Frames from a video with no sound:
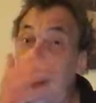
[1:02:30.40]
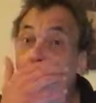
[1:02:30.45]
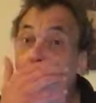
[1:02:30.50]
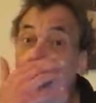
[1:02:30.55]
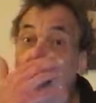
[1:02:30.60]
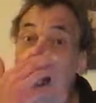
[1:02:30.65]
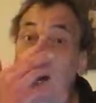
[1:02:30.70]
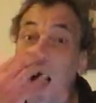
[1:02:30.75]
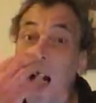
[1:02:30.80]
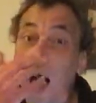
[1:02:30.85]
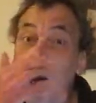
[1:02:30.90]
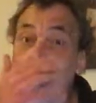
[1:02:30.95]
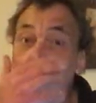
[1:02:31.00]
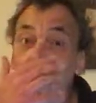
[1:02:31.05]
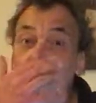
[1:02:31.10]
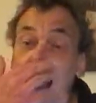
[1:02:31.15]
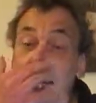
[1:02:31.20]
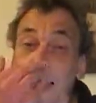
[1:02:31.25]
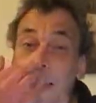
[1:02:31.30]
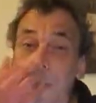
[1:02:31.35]

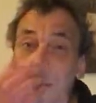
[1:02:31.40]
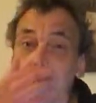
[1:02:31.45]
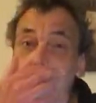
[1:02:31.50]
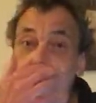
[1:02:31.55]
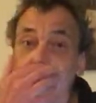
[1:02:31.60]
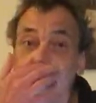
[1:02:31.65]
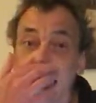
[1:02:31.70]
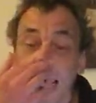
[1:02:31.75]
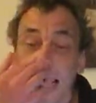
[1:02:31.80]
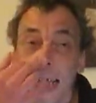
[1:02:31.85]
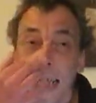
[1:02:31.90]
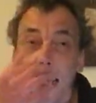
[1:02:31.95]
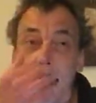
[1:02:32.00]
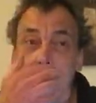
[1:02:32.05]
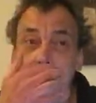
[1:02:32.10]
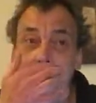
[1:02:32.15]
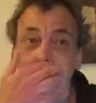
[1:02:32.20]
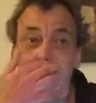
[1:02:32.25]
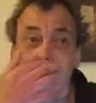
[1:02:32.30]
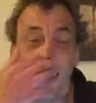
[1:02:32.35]
half leather
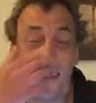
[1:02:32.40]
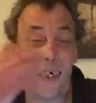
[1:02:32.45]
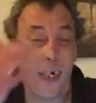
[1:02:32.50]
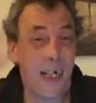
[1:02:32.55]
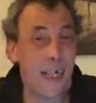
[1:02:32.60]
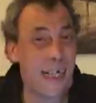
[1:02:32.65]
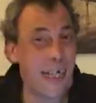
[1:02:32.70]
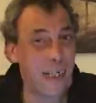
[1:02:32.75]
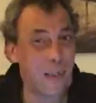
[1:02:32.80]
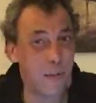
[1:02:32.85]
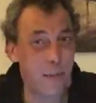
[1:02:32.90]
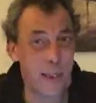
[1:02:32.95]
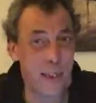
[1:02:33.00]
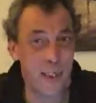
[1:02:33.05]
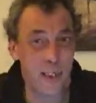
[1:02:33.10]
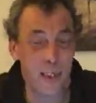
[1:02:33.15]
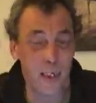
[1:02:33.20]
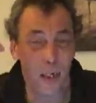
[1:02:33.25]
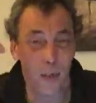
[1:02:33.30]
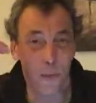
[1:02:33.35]
interior. It's got electric
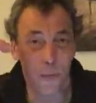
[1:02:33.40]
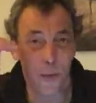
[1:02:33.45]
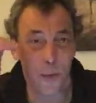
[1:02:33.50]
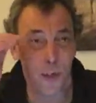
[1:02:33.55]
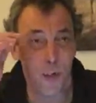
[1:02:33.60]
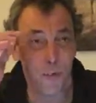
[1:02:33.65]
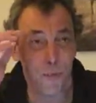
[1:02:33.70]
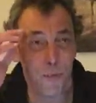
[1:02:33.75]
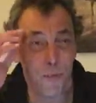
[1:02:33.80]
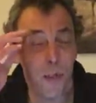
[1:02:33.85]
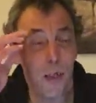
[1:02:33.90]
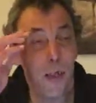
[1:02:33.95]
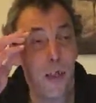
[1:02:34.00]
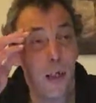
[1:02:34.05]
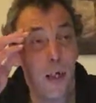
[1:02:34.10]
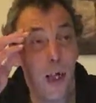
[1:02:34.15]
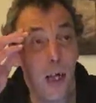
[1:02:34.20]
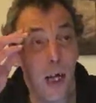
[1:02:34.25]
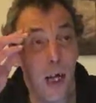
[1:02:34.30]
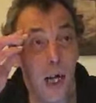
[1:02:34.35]
sunroof.
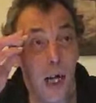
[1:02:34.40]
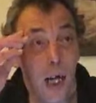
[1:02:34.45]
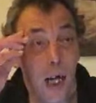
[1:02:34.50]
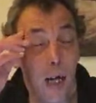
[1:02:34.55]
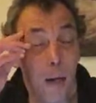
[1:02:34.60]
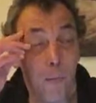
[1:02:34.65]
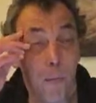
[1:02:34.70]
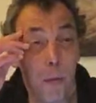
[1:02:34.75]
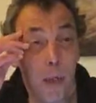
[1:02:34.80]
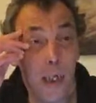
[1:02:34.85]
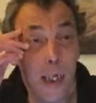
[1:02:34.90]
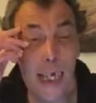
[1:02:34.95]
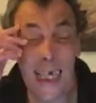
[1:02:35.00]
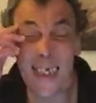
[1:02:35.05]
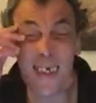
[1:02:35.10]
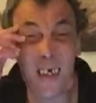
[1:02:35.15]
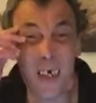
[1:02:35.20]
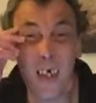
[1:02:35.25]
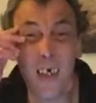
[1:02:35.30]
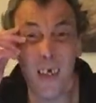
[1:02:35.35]

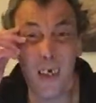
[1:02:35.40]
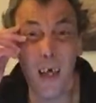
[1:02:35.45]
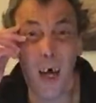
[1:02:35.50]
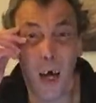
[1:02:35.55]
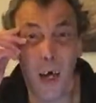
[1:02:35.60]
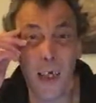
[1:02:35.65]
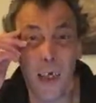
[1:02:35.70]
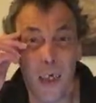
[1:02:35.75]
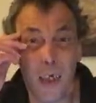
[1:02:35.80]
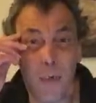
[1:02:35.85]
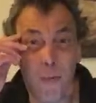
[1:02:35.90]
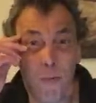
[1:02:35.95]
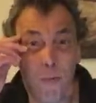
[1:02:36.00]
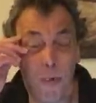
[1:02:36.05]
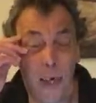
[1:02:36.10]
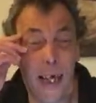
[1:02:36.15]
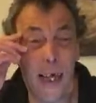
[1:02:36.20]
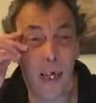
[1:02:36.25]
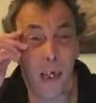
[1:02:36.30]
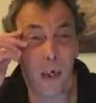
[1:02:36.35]
It's a nice
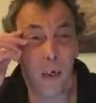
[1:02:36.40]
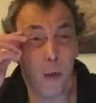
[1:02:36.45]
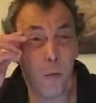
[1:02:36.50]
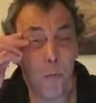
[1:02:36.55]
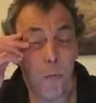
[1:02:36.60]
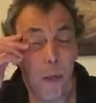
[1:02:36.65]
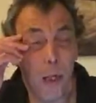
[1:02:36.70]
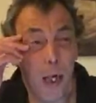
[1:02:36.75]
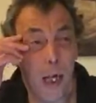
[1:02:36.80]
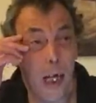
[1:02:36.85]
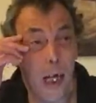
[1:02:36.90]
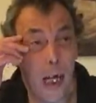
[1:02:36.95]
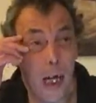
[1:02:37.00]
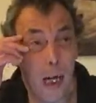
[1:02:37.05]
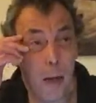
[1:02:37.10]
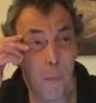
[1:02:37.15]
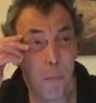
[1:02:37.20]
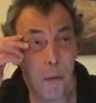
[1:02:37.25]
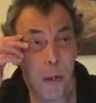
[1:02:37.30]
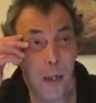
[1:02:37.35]
vehicle,
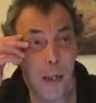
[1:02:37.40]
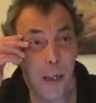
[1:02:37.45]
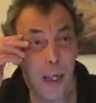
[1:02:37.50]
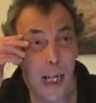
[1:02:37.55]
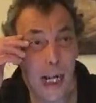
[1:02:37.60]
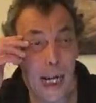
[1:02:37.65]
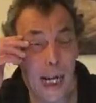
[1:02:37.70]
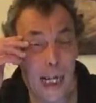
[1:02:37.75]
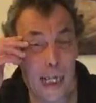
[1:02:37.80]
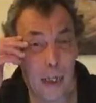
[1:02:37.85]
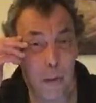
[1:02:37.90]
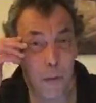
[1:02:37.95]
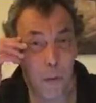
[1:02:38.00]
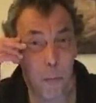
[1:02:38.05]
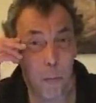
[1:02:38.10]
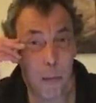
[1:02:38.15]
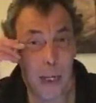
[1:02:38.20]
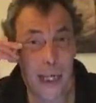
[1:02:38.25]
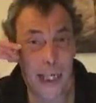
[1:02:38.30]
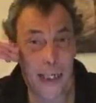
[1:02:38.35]
and it
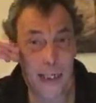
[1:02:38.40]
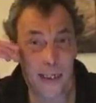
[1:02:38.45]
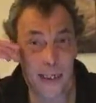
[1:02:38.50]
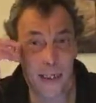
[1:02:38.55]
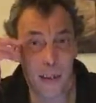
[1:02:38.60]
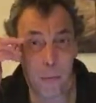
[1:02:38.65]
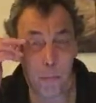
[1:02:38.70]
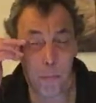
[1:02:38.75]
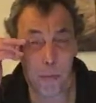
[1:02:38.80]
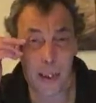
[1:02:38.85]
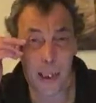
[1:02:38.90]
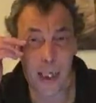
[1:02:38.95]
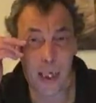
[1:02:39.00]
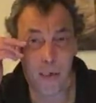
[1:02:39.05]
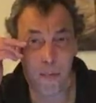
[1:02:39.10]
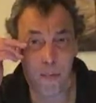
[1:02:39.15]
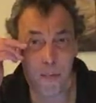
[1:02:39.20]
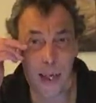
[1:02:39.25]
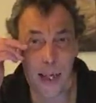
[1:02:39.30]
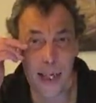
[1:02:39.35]
will make somebody
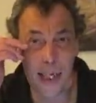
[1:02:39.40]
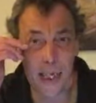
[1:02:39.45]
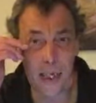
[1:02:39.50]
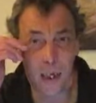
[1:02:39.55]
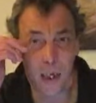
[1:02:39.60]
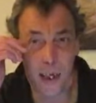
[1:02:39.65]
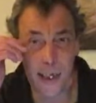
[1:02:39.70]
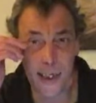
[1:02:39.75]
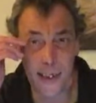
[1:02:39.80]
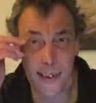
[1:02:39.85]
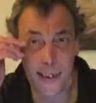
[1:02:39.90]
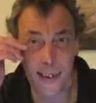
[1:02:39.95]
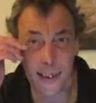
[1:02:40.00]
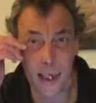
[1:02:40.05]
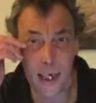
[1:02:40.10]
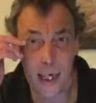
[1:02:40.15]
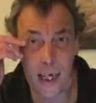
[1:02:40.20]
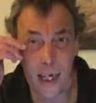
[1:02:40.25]
a very nice